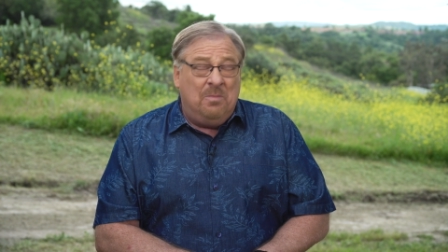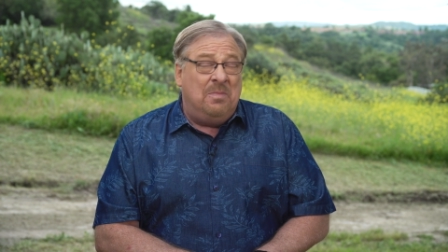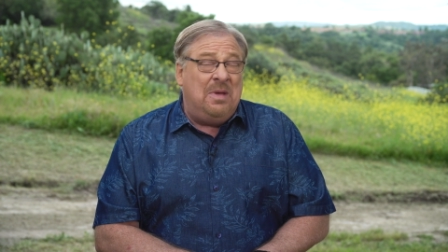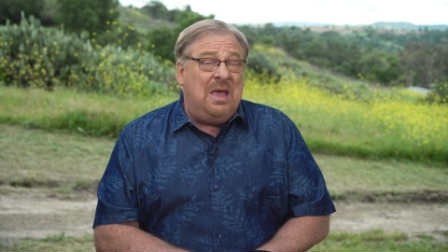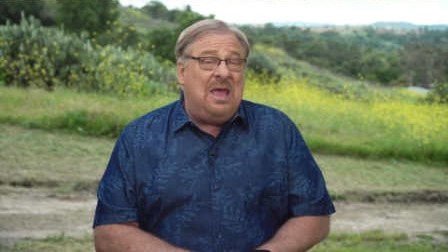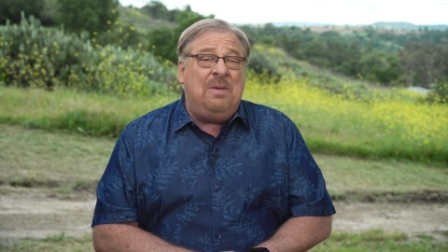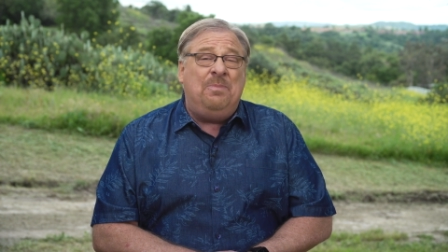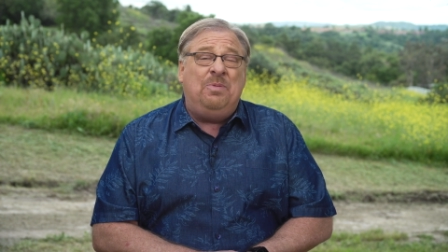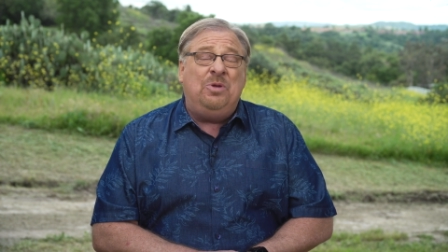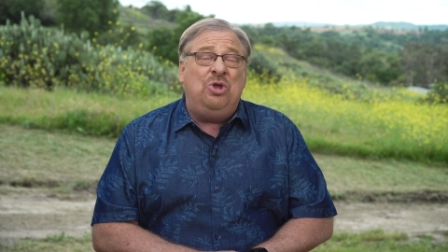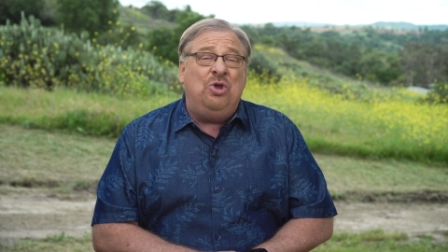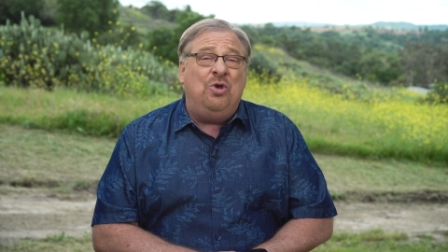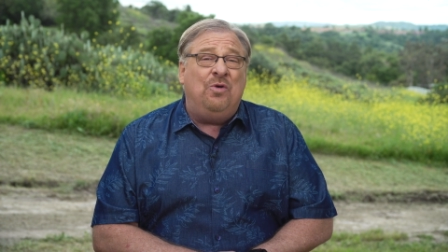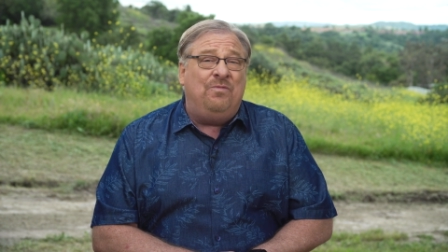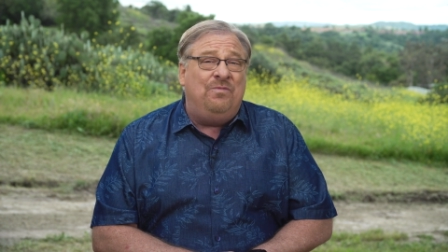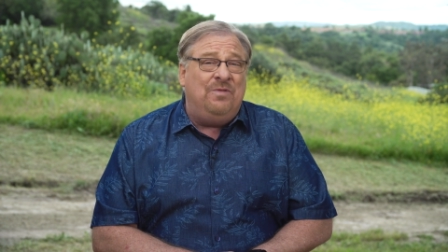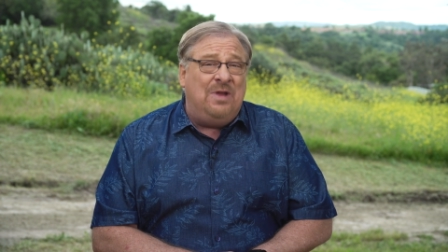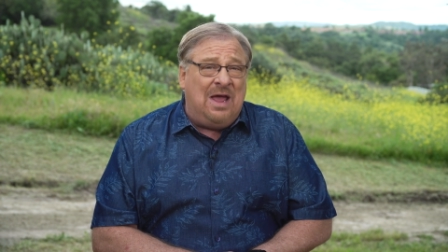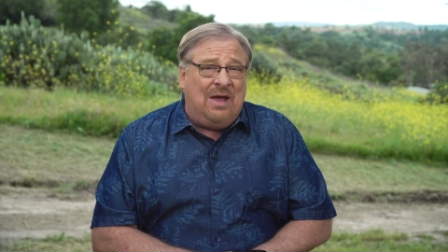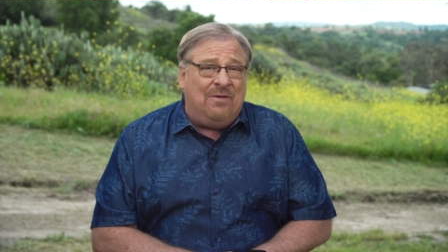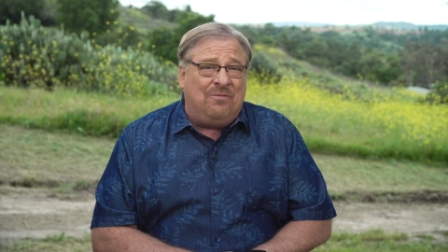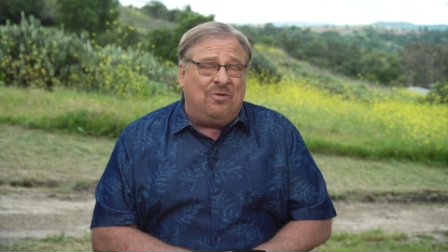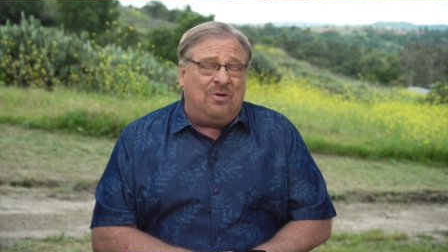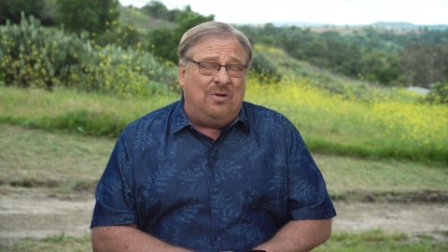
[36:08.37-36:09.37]
Maybe you've
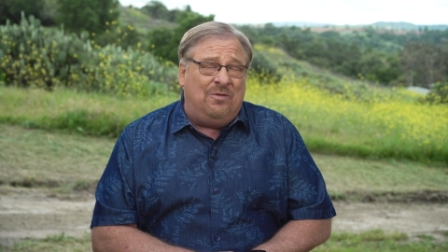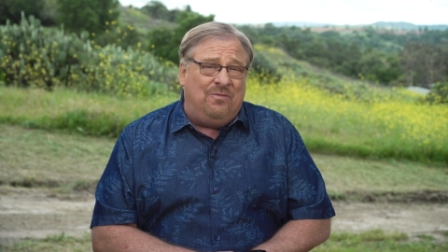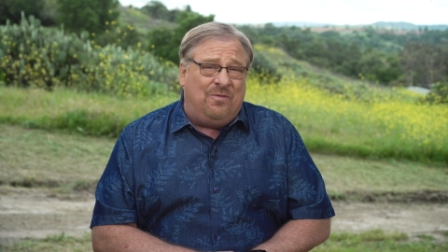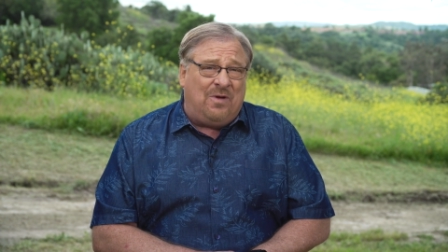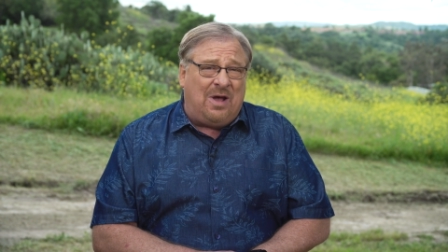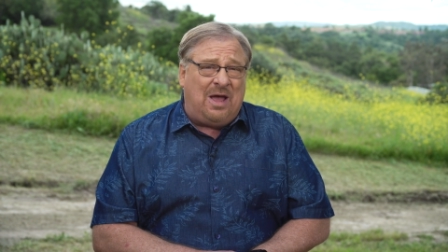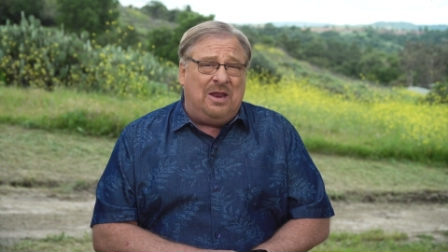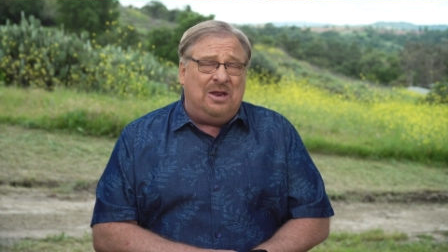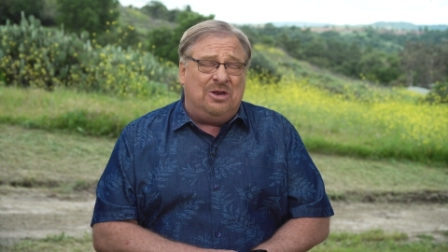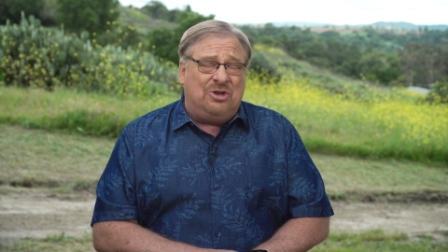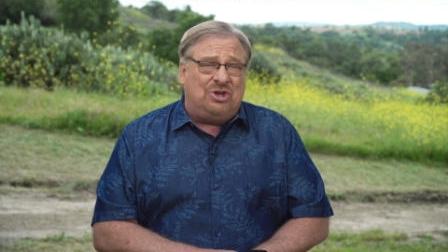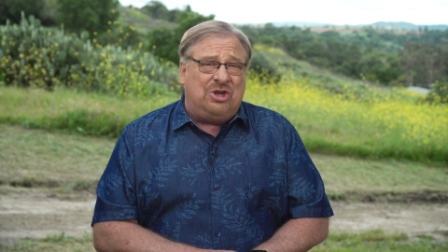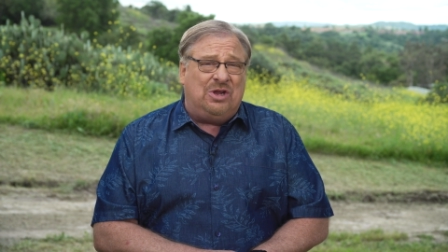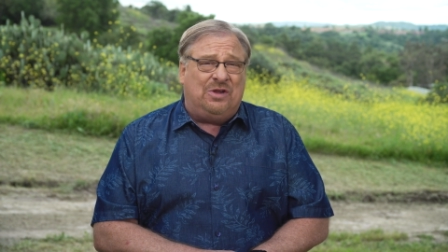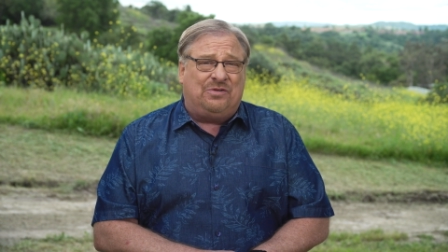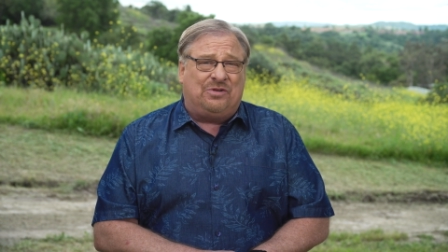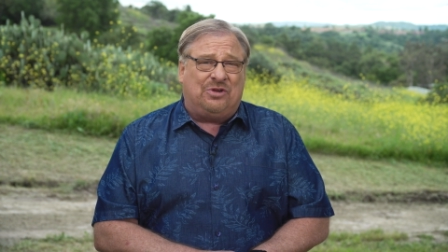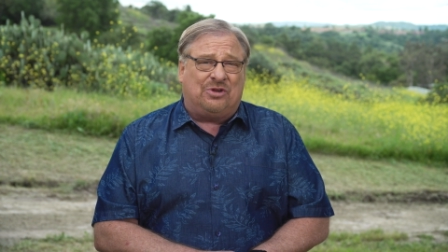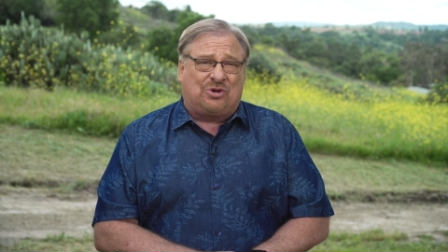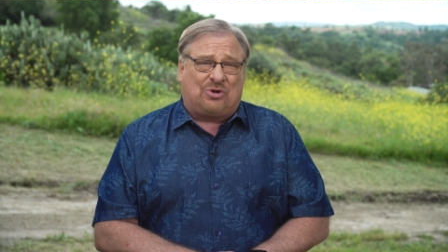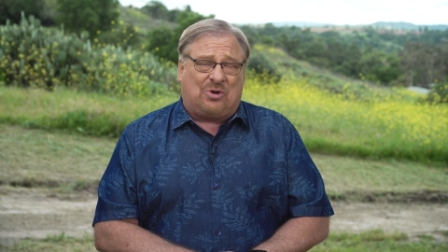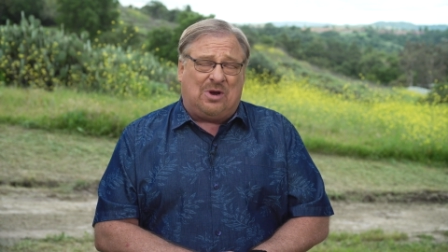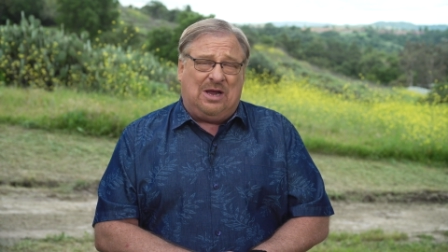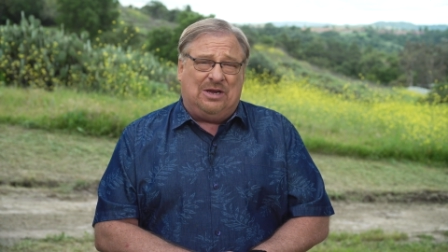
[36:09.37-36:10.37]
never invited
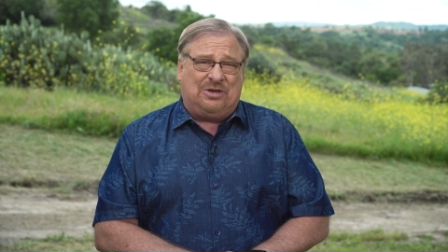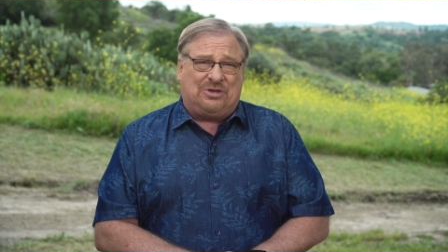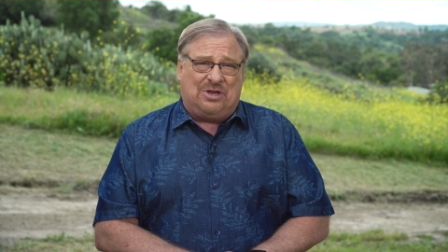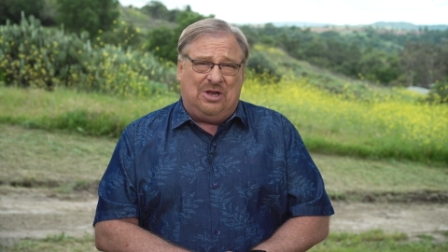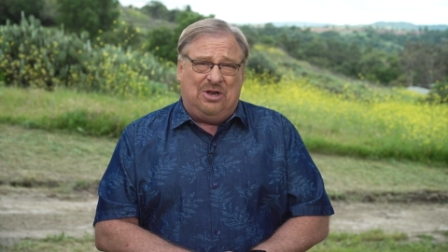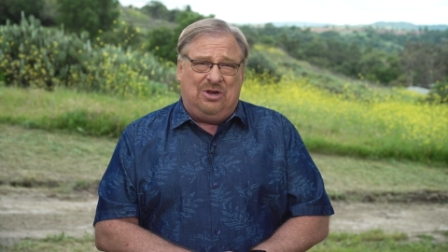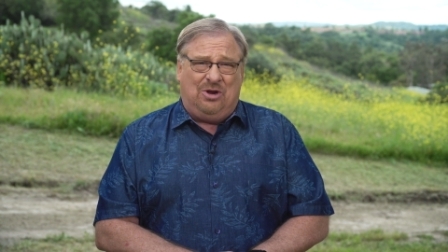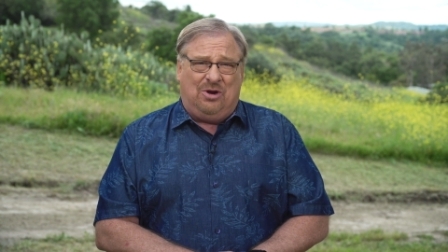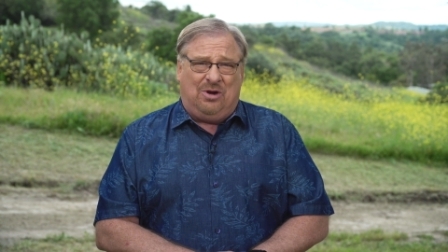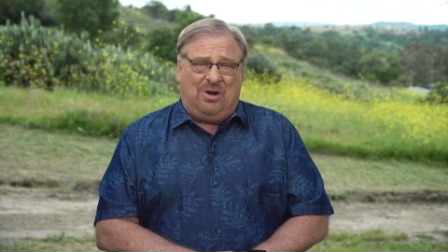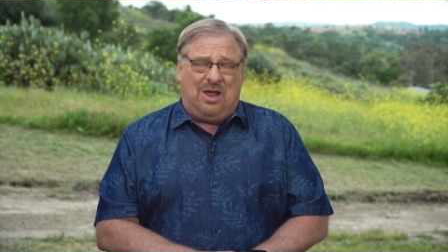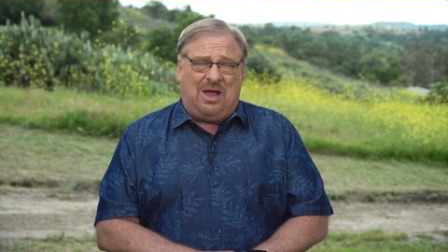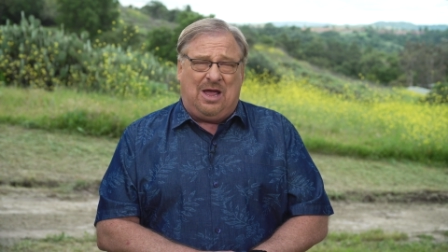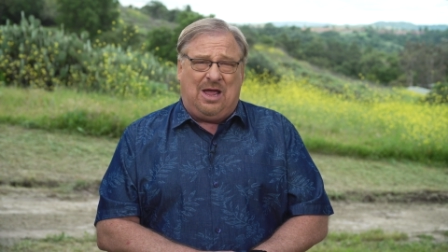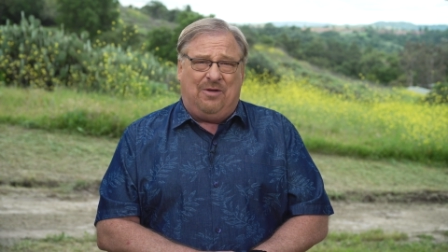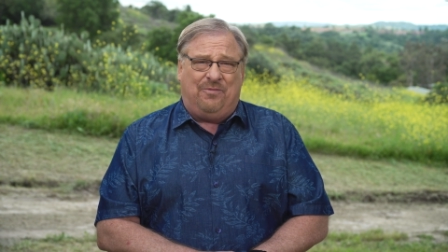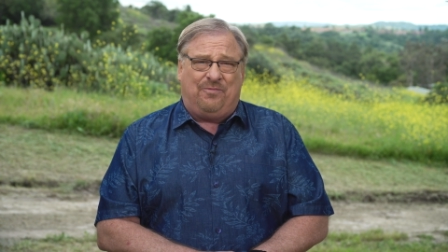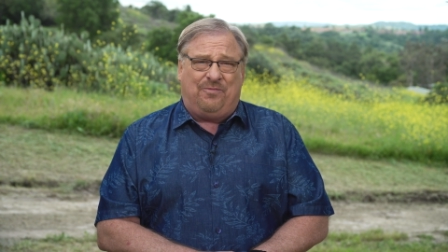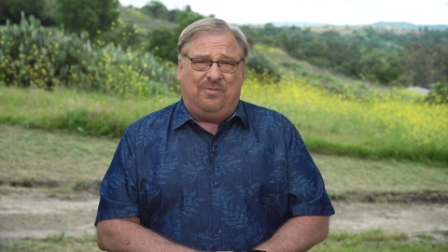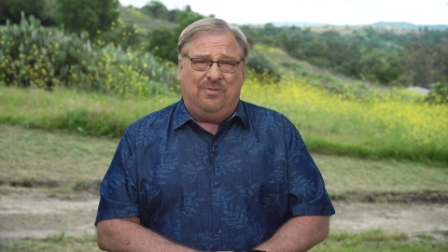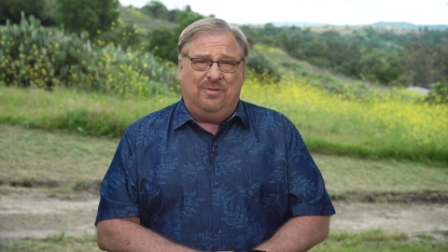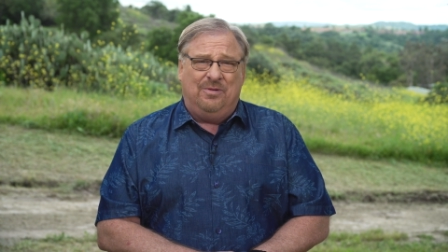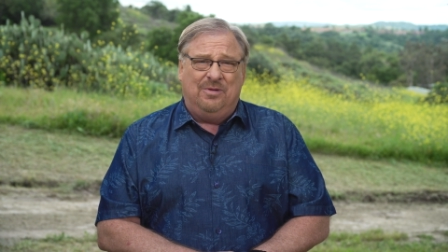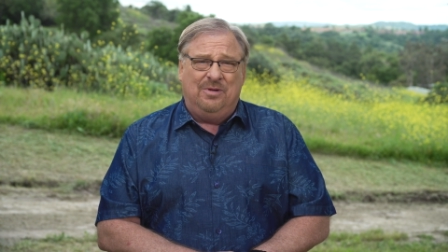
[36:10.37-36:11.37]
Jesus Christ into your
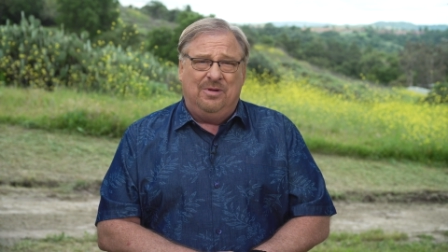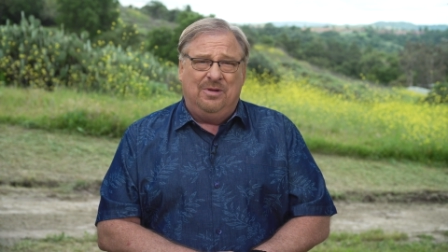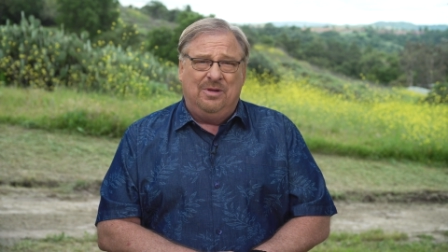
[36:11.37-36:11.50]
life.